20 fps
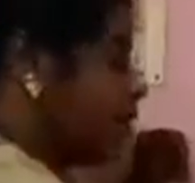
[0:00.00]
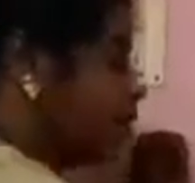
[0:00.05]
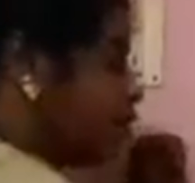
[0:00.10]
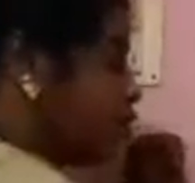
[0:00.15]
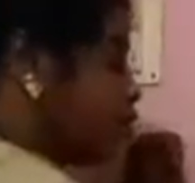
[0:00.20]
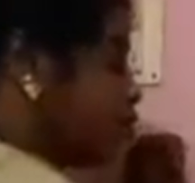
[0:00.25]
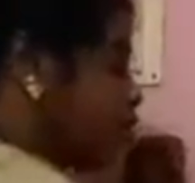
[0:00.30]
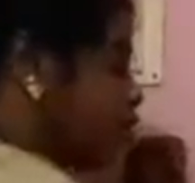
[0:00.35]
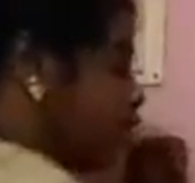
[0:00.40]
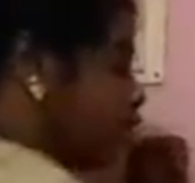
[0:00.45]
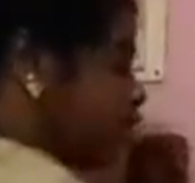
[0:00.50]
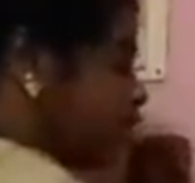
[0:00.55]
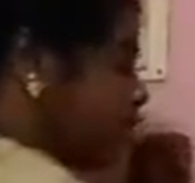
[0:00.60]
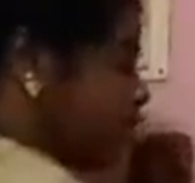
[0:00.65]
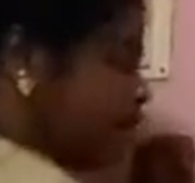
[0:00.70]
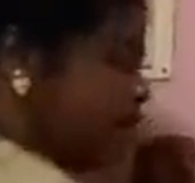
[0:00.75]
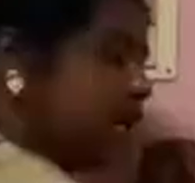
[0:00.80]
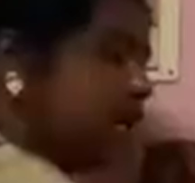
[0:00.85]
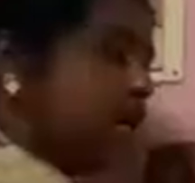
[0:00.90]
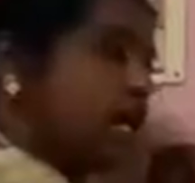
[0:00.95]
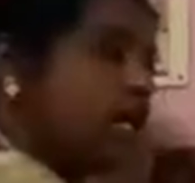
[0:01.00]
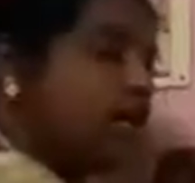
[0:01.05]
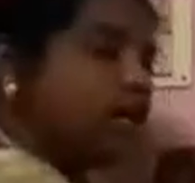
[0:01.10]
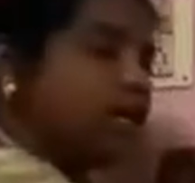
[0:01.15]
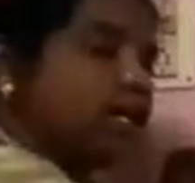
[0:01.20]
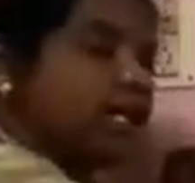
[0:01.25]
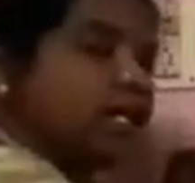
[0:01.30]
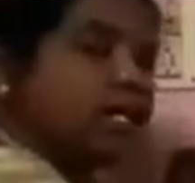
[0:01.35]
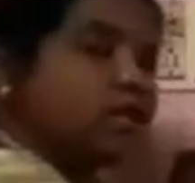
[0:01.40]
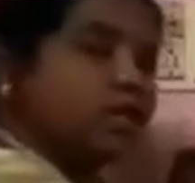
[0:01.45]
So second law
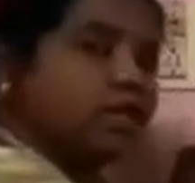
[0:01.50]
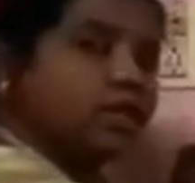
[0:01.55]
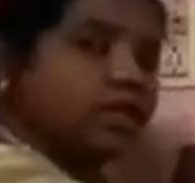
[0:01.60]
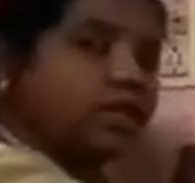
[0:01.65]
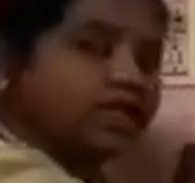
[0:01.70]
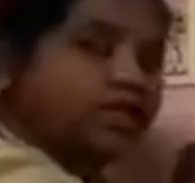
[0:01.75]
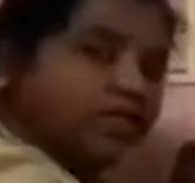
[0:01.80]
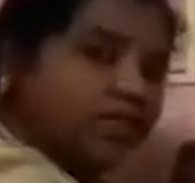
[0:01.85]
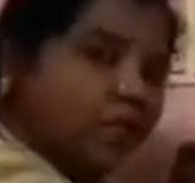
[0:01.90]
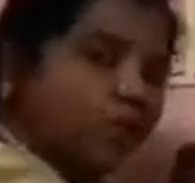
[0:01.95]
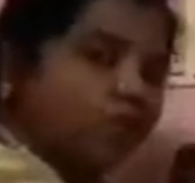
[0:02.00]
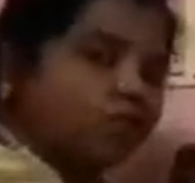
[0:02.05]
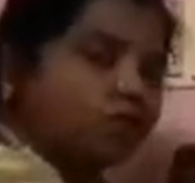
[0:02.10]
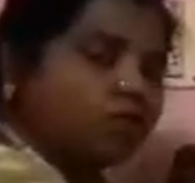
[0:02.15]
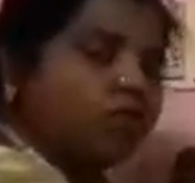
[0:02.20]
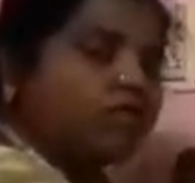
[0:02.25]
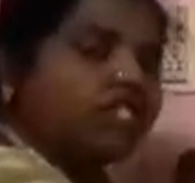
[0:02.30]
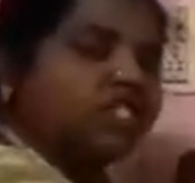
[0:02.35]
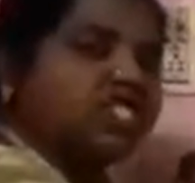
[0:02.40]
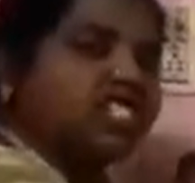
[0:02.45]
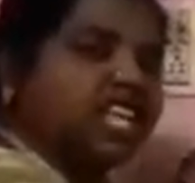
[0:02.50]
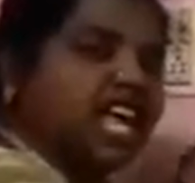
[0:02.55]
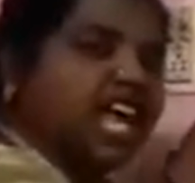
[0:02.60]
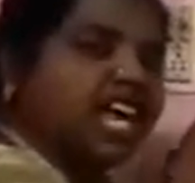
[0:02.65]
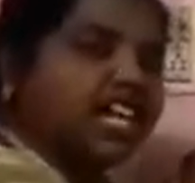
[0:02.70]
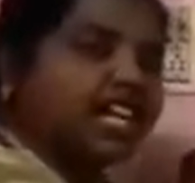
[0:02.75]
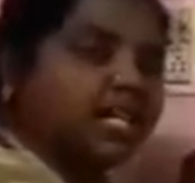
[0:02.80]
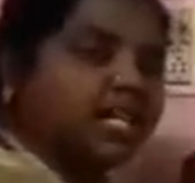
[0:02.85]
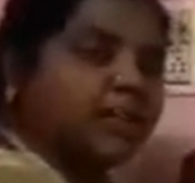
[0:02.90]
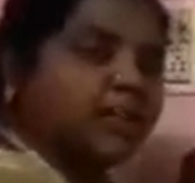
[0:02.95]
deals with the force which is
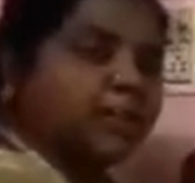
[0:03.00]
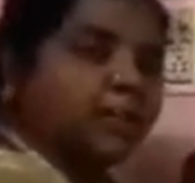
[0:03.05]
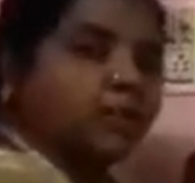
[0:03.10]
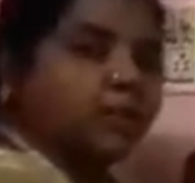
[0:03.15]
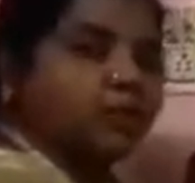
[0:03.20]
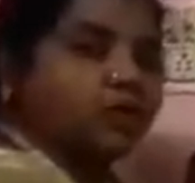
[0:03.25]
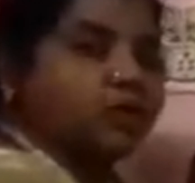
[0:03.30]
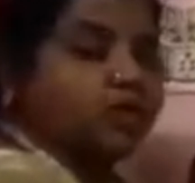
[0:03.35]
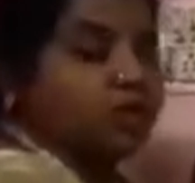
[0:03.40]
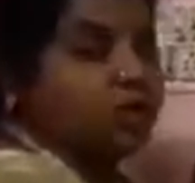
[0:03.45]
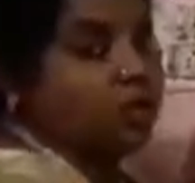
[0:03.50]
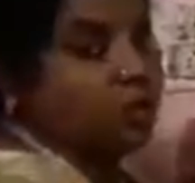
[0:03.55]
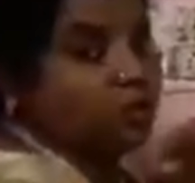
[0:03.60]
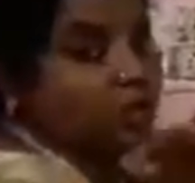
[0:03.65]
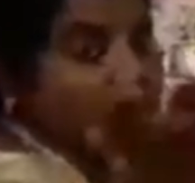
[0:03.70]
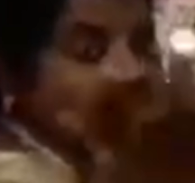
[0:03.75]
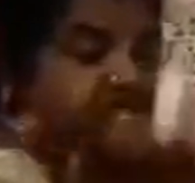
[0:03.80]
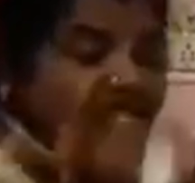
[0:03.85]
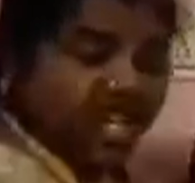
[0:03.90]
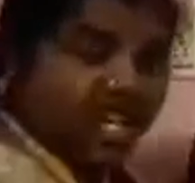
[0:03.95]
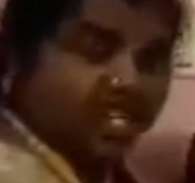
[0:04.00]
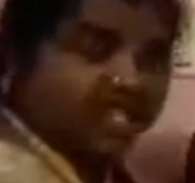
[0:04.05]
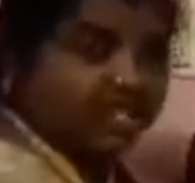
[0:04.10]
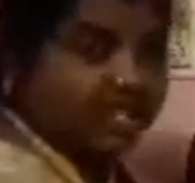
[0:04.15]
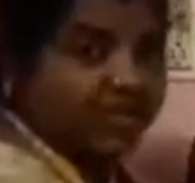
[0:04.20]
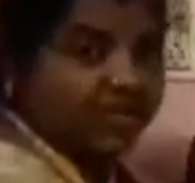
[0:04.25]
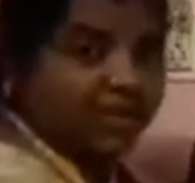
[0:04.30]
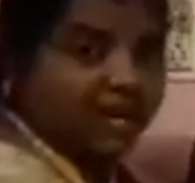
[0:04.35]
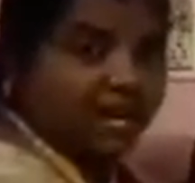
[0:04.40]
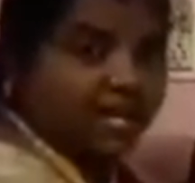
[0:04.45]
directly proportional to the change
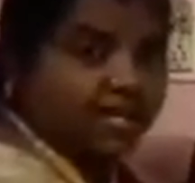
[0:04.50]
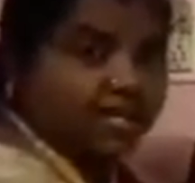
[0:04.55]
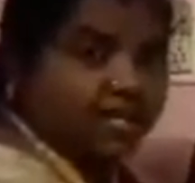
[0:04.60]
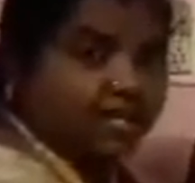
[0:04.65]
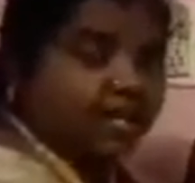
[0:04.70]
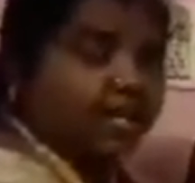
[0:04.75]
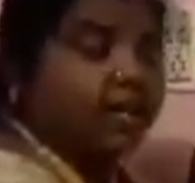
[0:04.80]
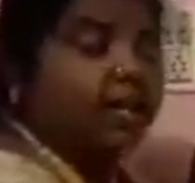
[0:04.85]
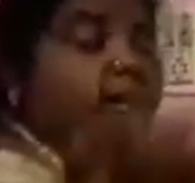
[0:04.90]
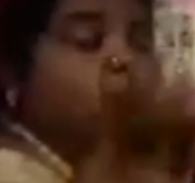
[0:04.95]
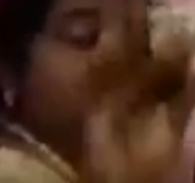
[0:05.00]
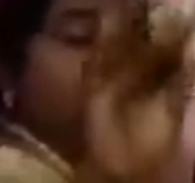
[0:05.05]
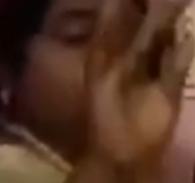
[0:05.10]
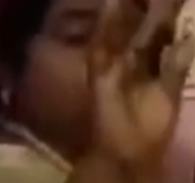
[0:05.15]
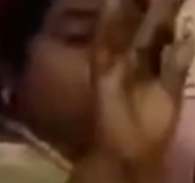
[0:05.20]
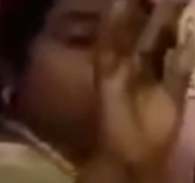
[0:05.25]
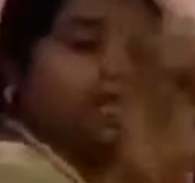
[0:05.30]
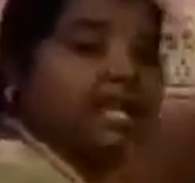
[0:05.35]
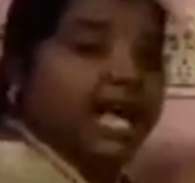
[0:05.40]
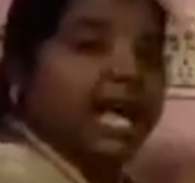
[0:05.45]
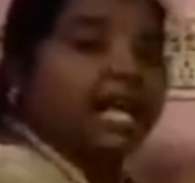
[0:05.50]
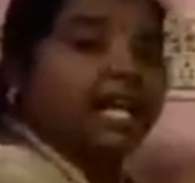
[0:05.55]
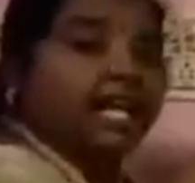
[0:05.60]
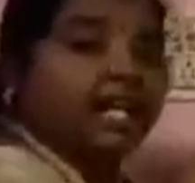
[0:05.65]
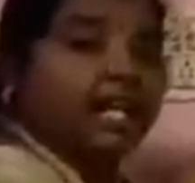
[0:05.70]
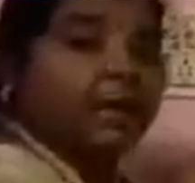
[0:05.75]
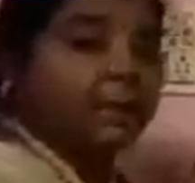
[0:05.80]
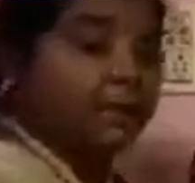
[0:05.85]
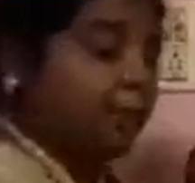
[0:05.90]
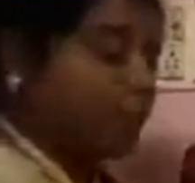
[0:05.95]
in velocity.
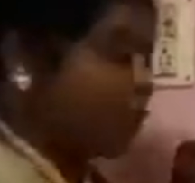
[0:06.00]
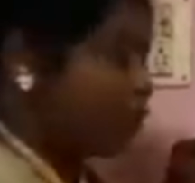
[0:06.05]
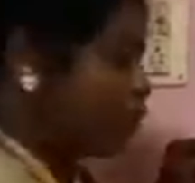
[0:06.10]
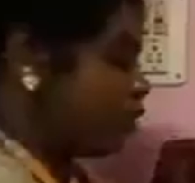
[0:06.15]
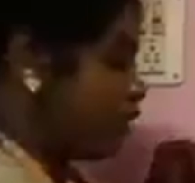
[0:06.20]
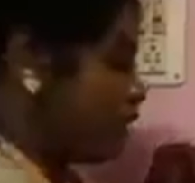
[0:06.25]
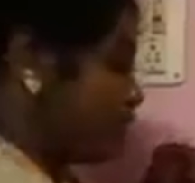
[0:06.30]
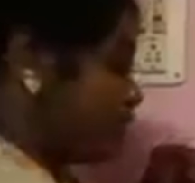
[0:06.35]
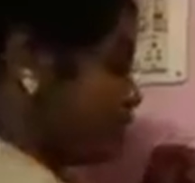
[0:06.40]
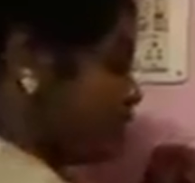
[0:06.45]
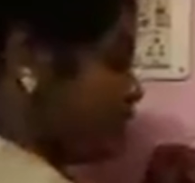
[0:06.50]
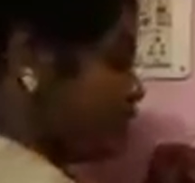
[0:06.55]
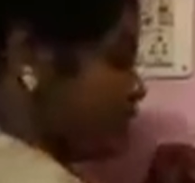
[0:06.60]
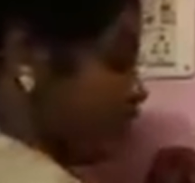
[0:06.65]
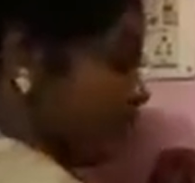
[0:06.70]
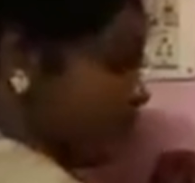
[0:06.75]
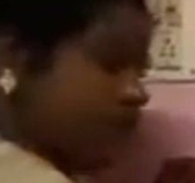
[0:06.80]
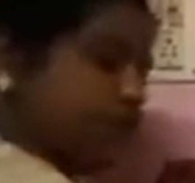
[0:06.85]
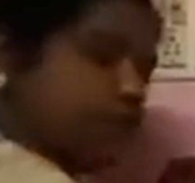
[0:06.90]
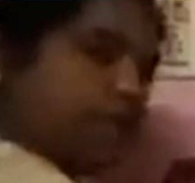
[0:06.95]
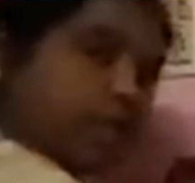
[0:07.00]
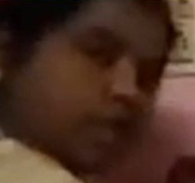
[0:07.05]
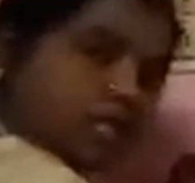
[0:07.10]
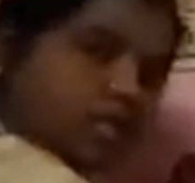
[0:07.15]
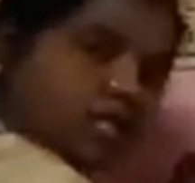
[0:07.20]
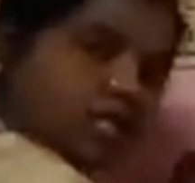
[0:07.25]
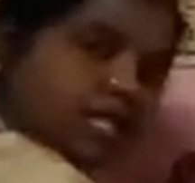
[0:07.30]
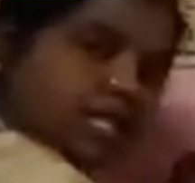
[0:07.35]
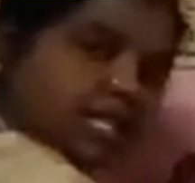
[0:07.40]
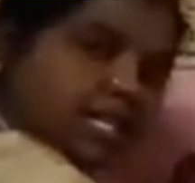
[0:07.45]
Directly proportional means if the
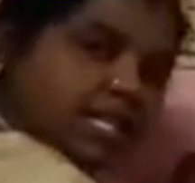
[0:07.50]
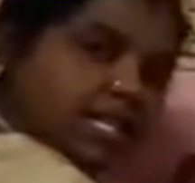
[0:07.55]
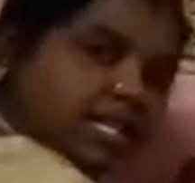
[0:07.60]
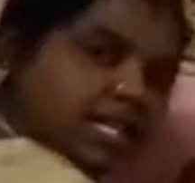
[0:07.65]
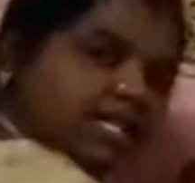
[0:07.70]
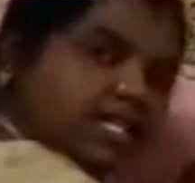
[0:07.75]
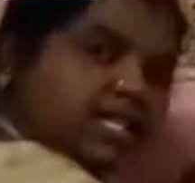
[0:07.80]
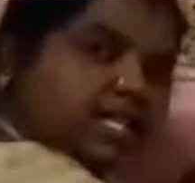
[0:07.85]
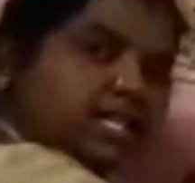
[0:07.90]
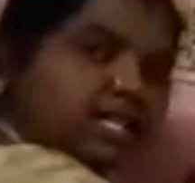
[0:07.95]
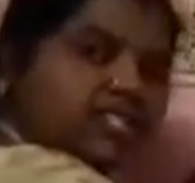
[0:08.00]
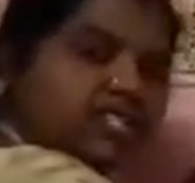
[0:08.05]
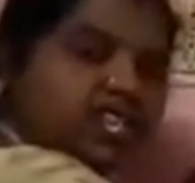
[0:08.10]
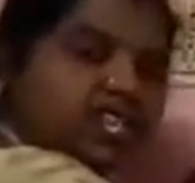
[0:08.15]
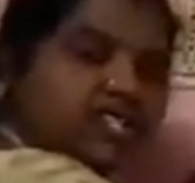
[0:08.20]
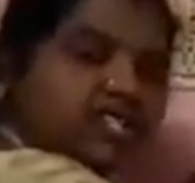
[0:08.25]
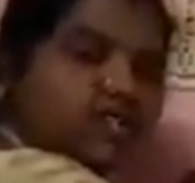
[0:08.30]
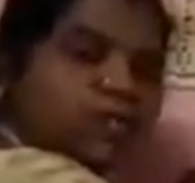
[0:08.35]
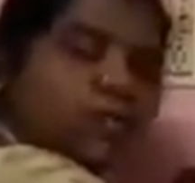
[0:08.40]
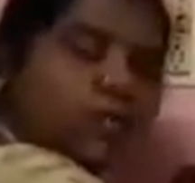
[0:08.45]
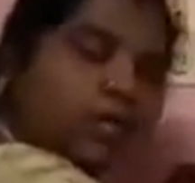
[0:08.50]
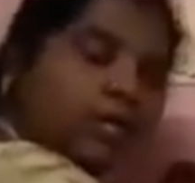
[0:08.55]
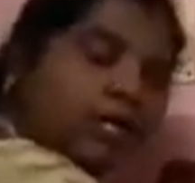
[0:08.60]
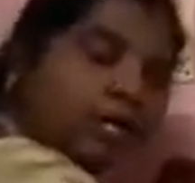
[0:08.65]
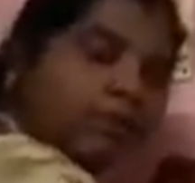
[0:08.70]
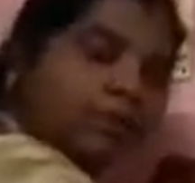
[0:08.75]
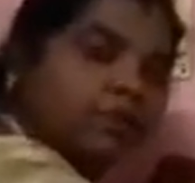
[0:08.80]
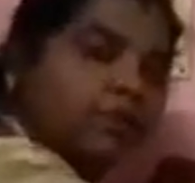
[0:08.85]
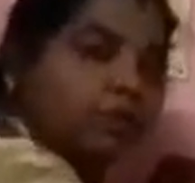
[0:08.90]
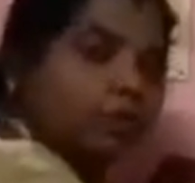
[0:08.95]
force is increasing, the change in
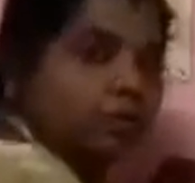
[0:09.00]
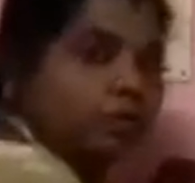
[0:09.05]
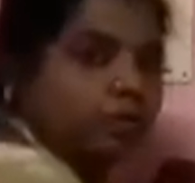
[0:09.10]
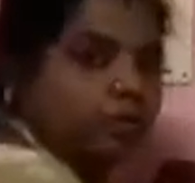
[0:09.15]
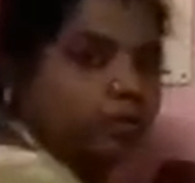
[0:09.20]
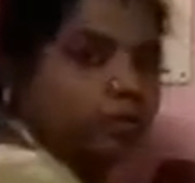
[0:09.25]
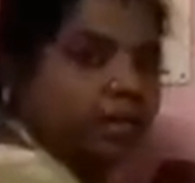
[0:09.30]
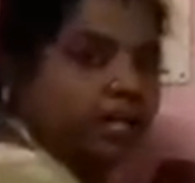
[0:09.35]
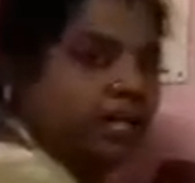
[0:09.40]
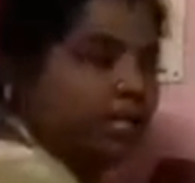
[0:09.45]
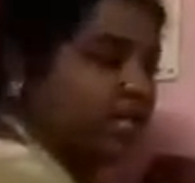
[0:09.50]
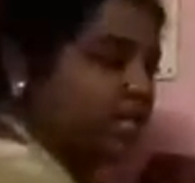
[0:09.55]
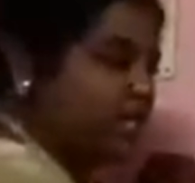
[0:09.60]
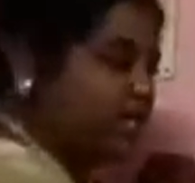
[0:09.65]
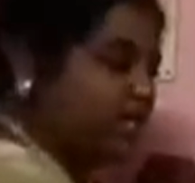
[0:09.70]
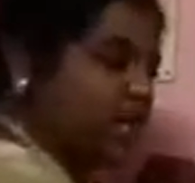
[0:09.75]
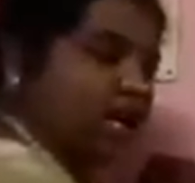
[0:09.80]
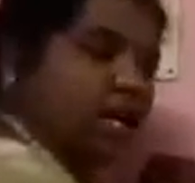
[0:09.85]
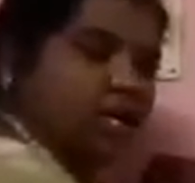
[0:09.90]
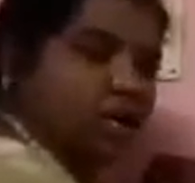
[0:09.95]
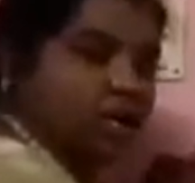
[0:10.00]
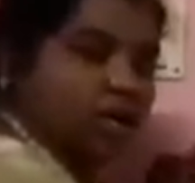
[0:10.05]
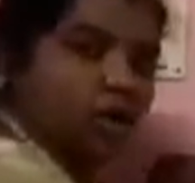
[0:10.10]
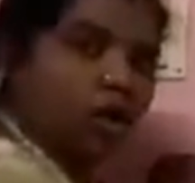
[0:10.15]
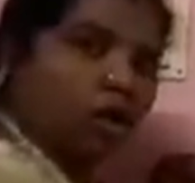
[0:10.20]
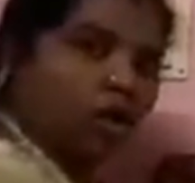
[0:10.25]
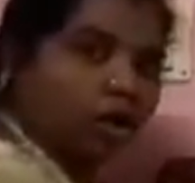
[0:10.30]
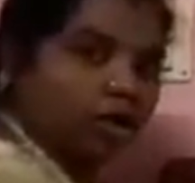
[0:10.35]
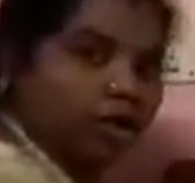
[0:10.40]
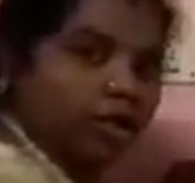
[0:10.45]
momentum is also be increasing. I
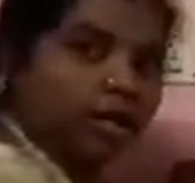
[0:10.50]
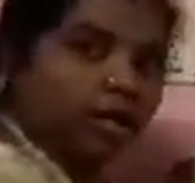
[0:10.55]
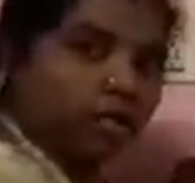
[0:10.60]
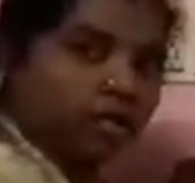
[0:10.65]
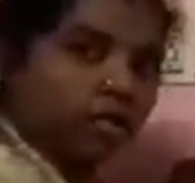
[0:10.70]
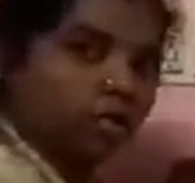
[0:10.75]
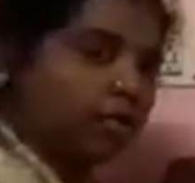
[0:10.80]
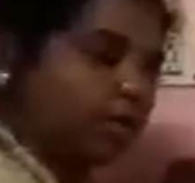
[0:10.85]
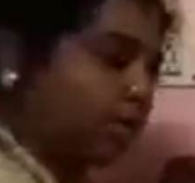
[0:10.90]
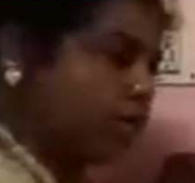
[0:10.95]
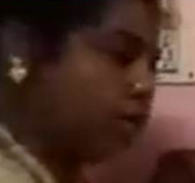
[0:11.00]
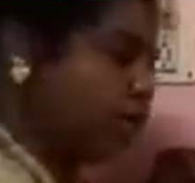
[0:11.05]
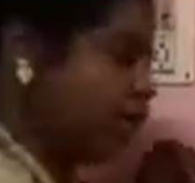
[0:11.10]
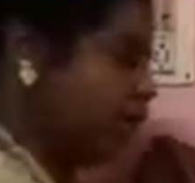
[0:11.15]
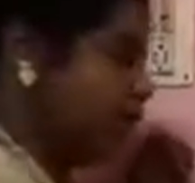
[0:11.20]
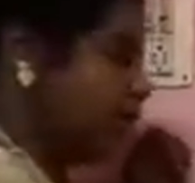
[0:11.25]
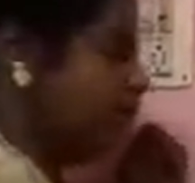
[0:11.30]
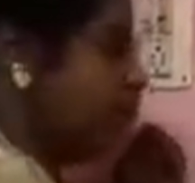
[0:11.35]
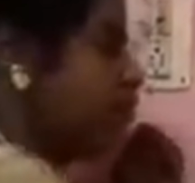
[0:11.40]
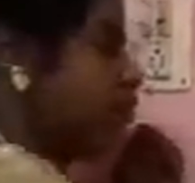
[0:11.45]
already told that. Okay.